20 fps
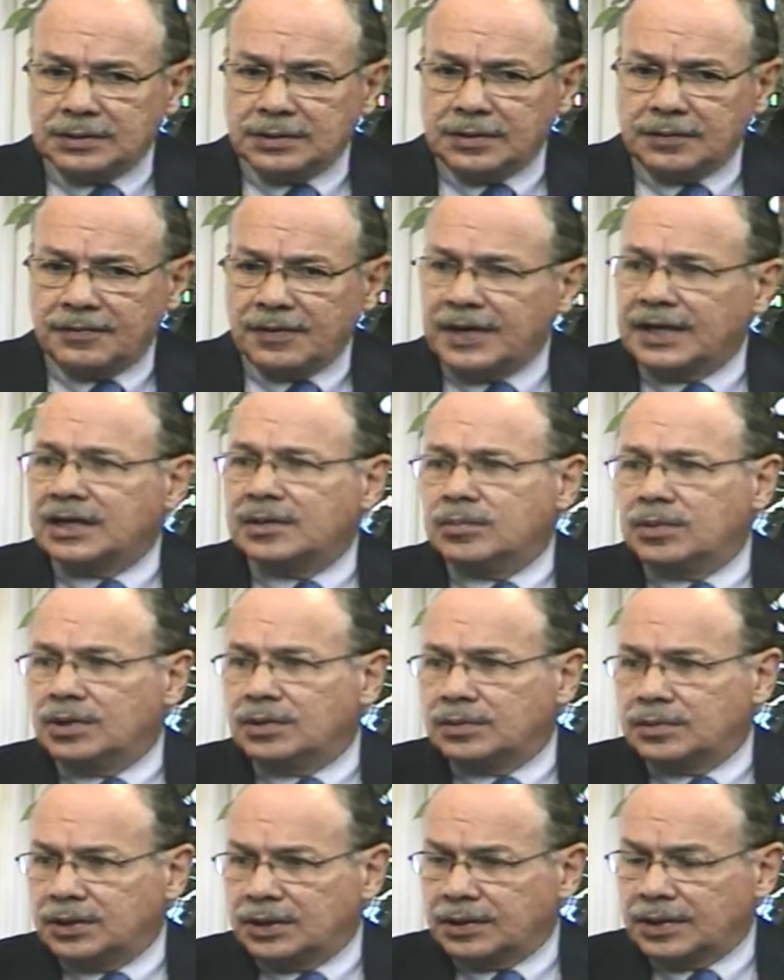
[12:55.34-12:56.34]

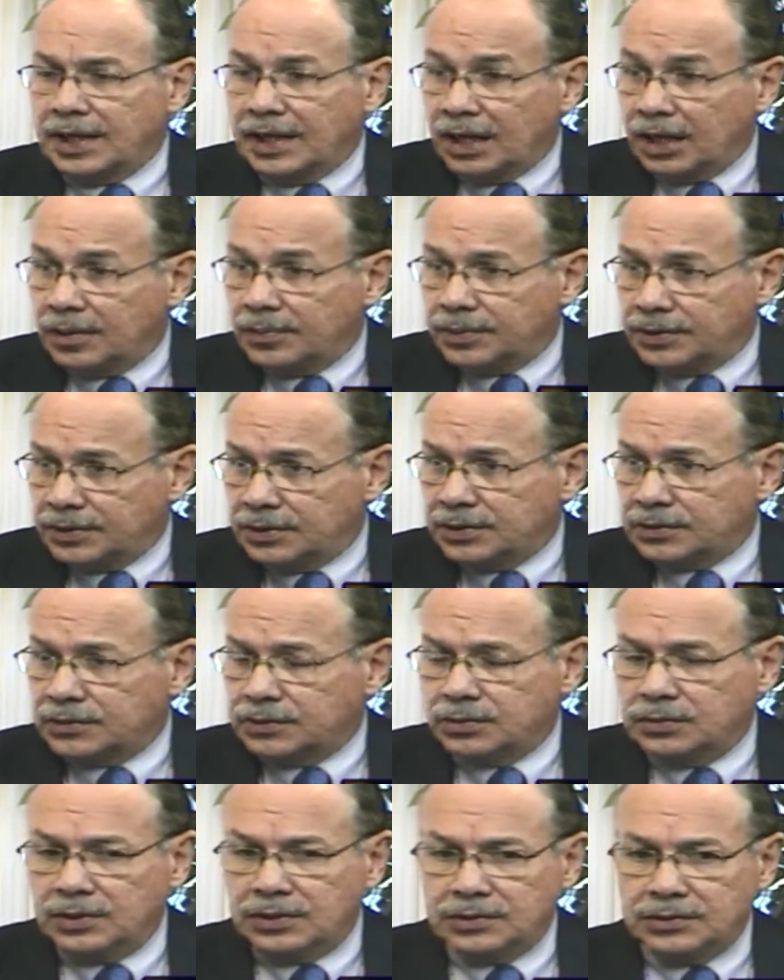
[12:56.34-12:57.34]
available help, you know,
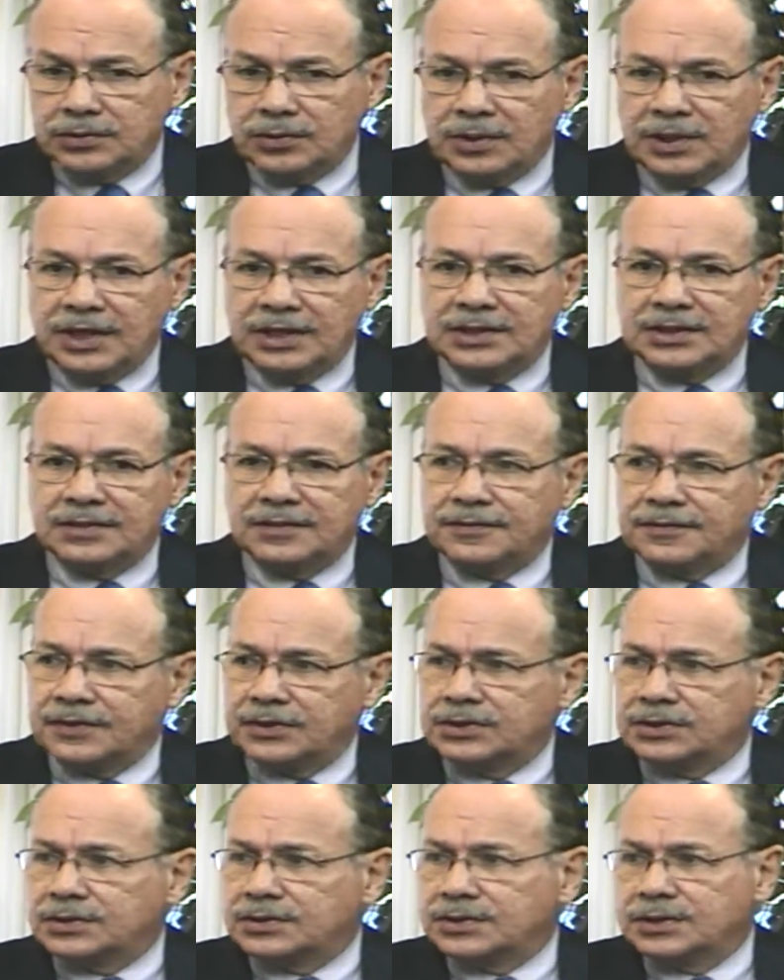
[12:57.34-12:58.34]
to, to elected
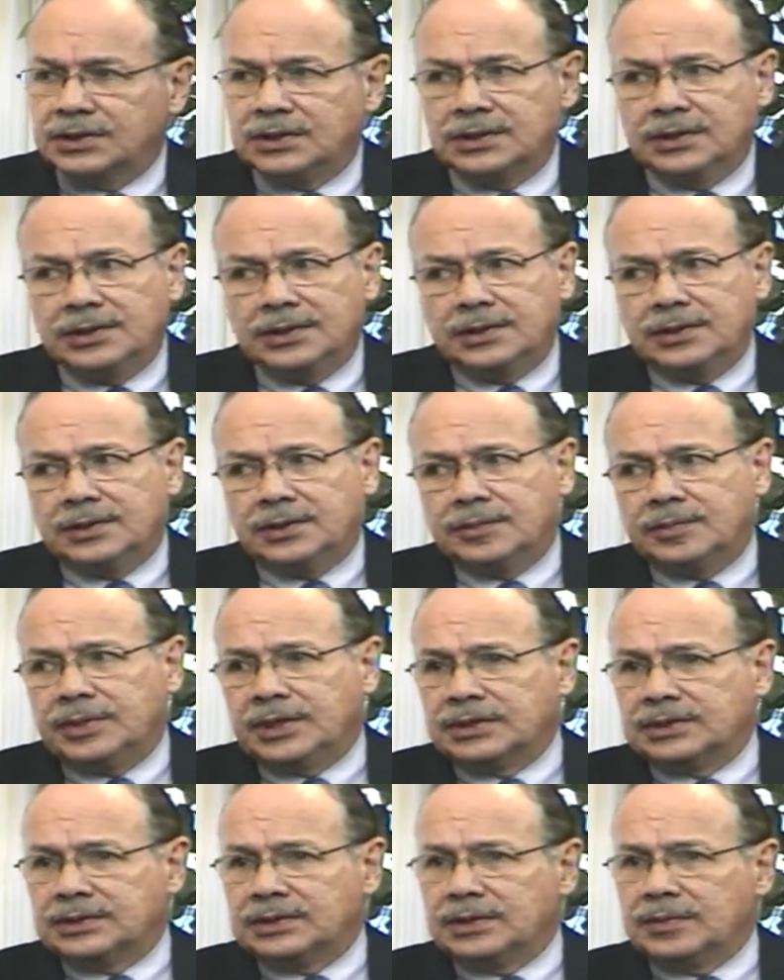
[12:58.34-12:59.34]
officials.
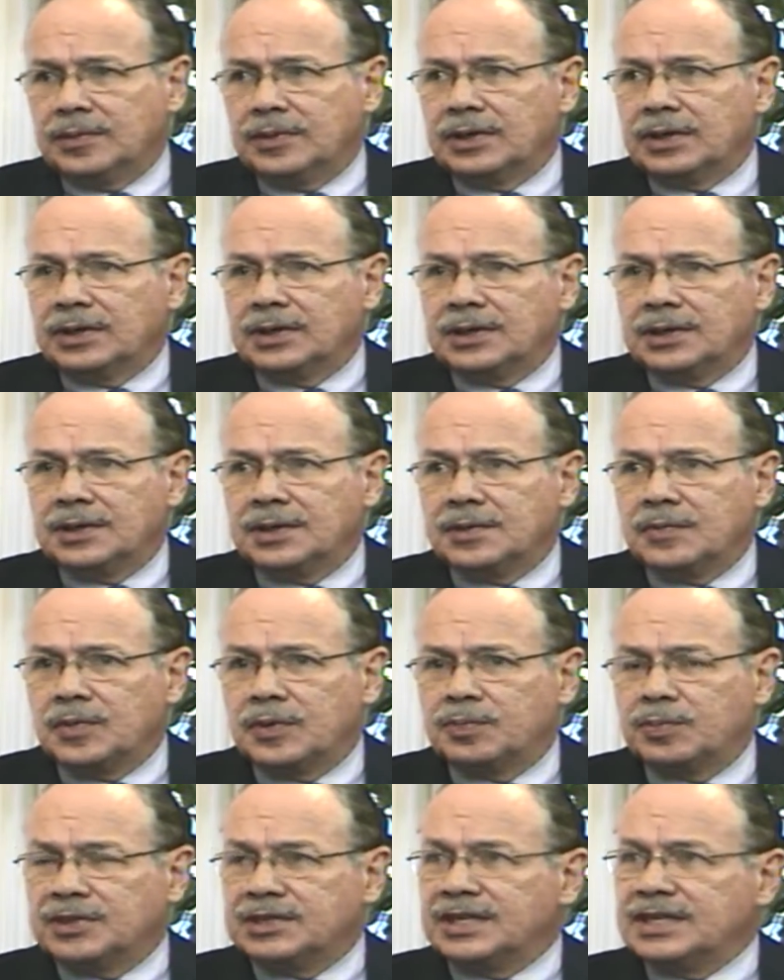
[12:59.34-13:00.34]
But, um,
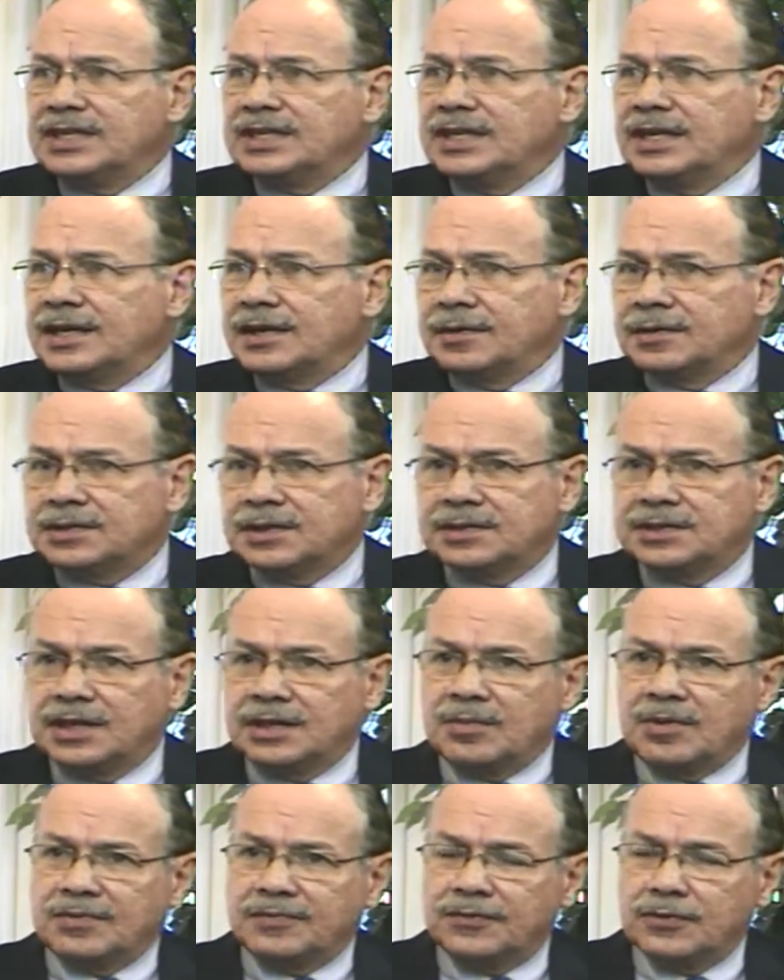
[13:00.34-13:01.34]
but then again, like I was
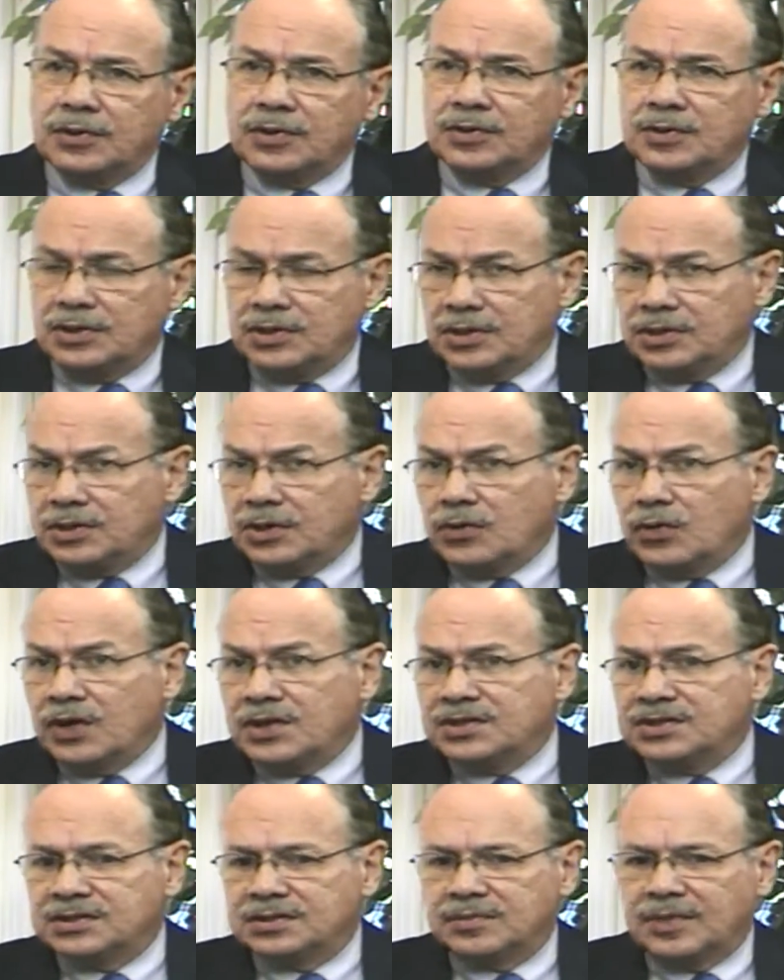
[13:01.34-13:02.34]
saying before, your
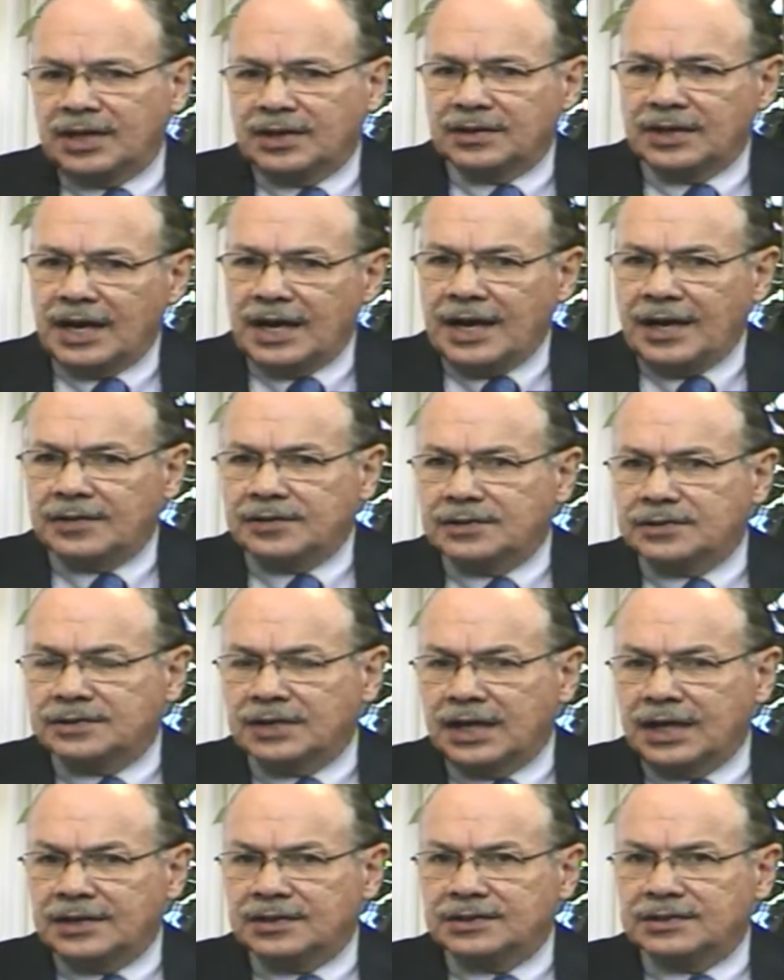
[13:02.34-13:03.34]
question about how does,
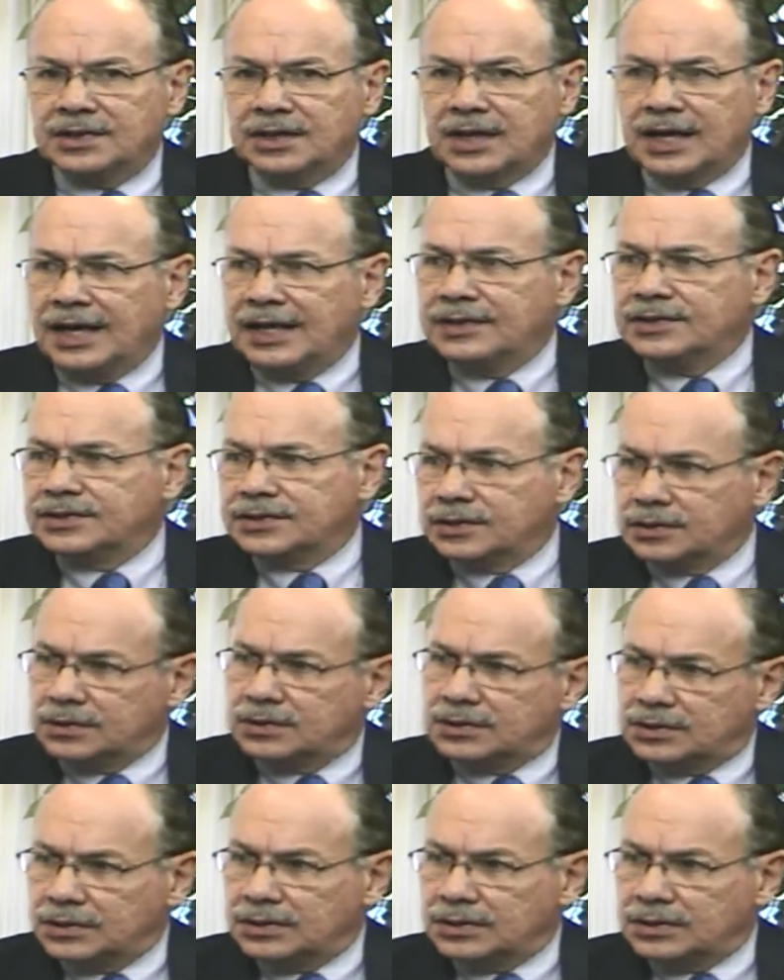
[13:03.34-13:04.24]
how does a council